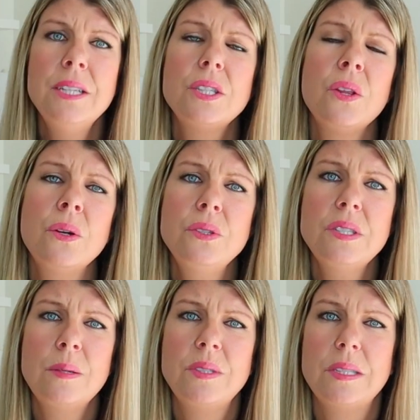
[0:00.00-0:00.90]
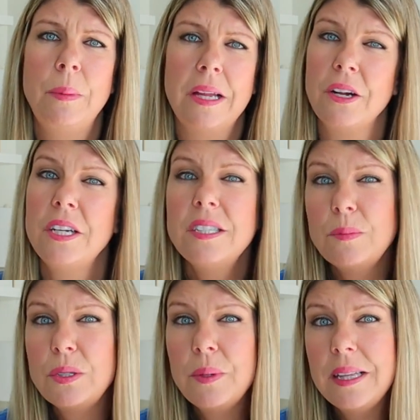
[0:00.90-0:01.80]
And so those are some similarities
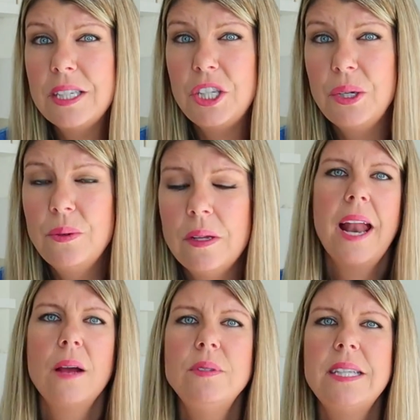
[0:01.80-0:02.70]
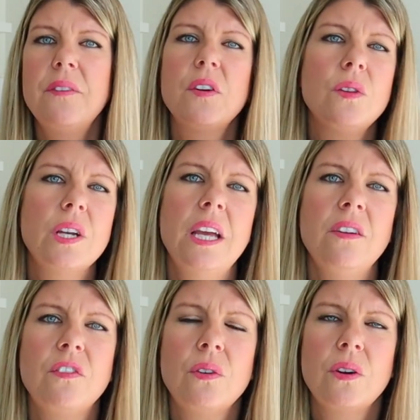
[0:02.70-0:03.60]
between the two. And I would say, if you're looking
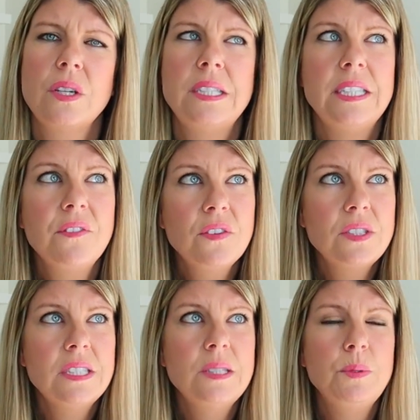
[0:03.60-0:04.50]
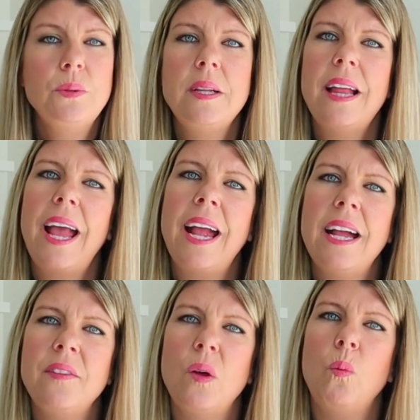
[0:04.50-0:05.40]
for differences between the 8
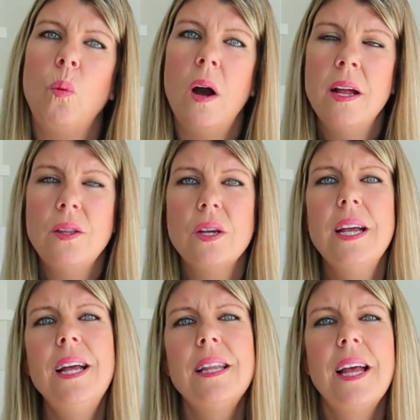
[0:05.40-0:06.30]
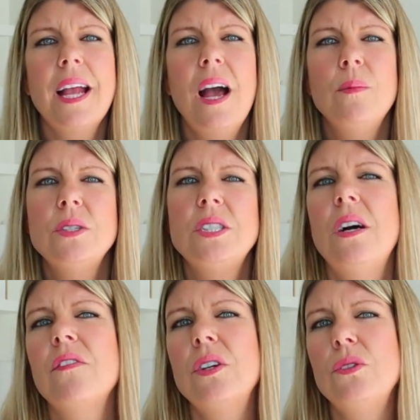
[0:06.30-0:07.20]
and the 1, look at like how much
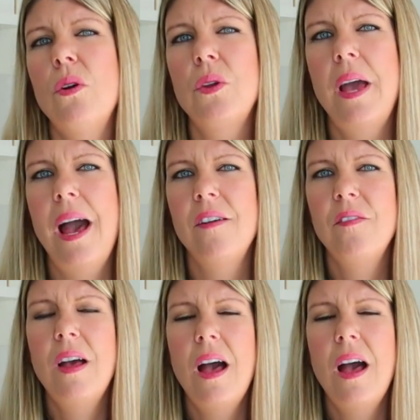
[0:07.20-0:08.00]
self-control you have.